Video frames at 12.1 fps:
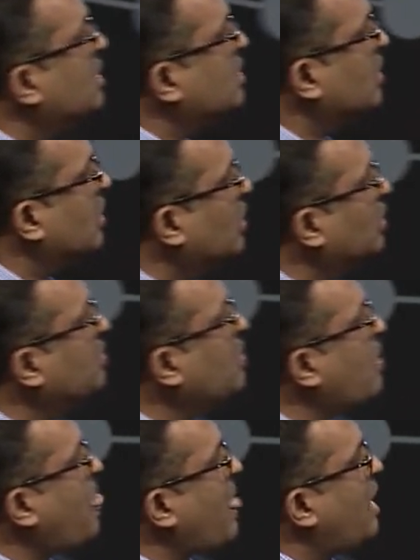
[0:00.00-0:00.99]
So
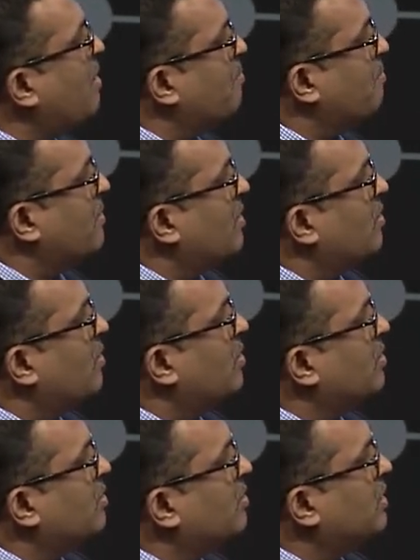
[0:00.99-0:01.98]

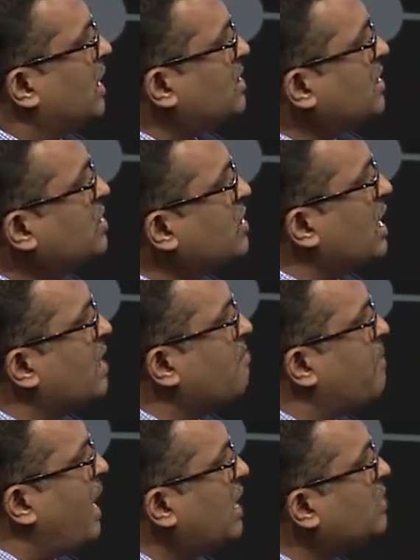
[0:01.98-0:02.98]
essentially,
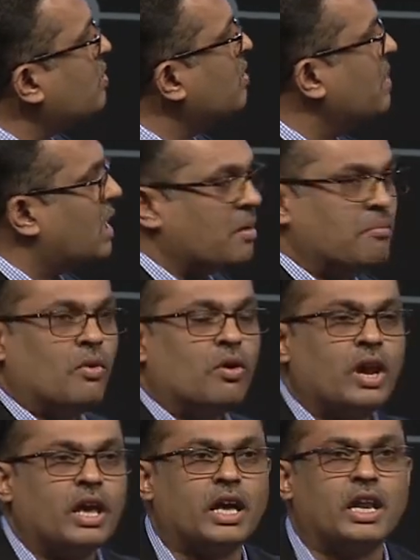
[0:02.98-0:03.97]
banks will become
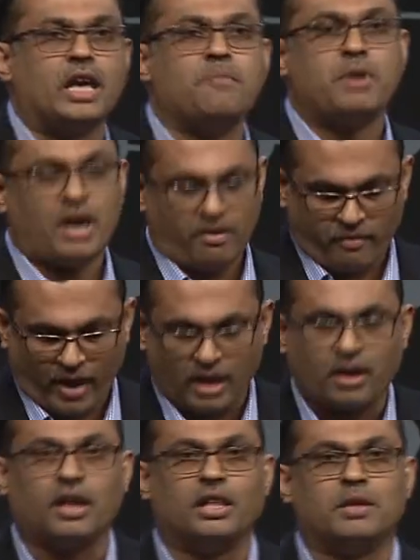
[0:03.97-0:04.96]
more like an API
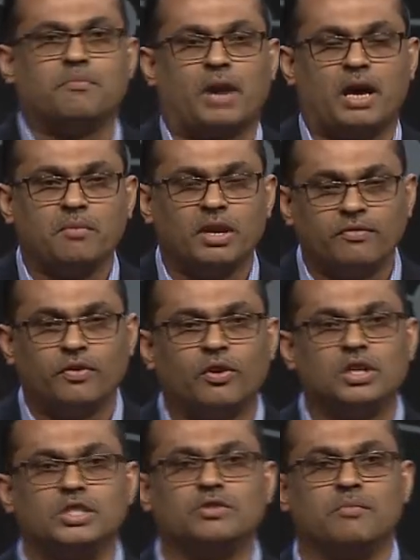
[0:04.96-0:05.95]
factory. The primary
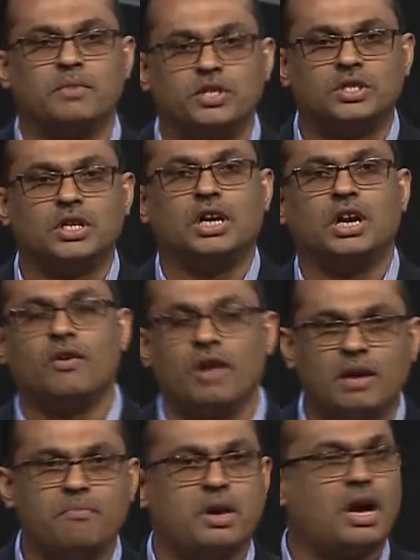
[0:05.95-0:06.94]
focus will be churn out
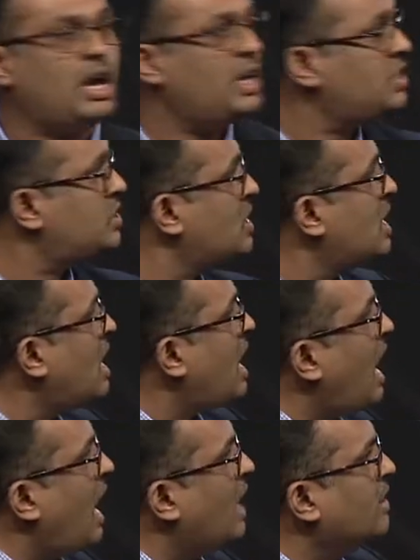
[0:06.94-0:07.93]
APIs,
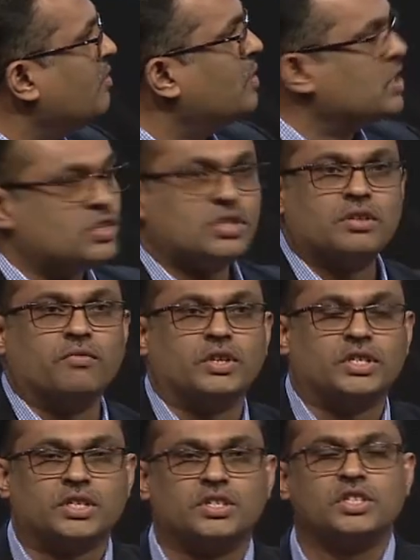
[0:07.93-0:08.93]
and which
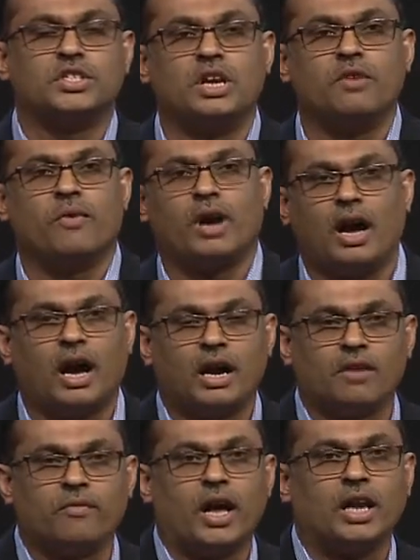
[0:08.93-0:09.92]
essentially
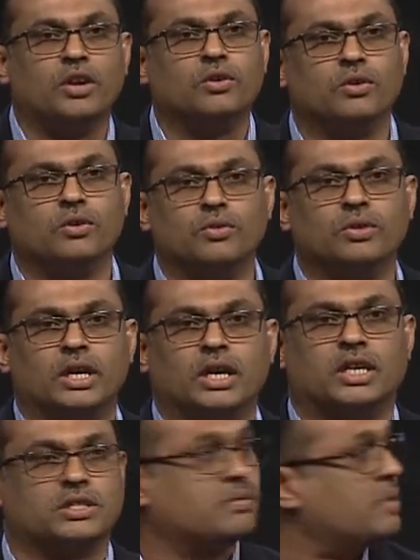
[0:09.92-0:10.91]
add value to the
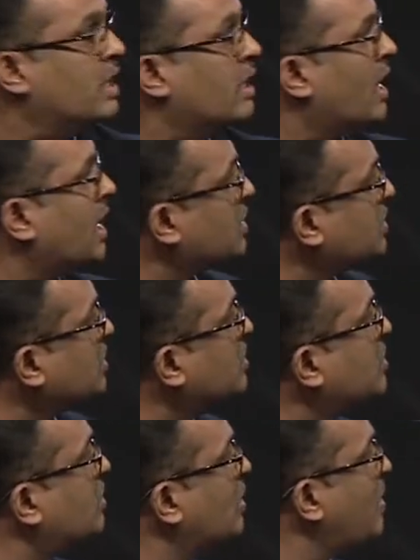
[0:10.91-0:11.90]
customer
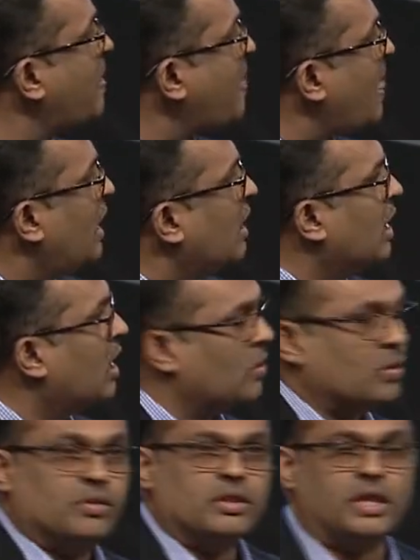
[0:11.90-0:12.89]
interactions.
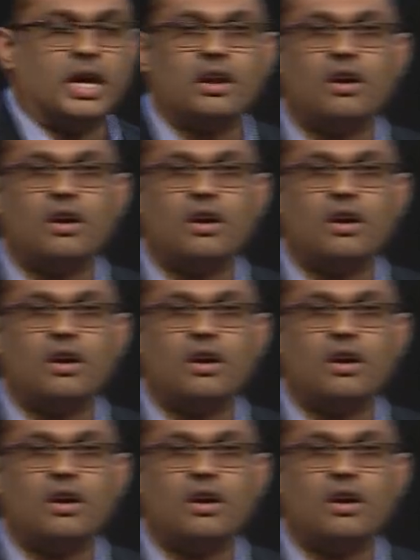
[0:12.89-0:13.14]
Now, they're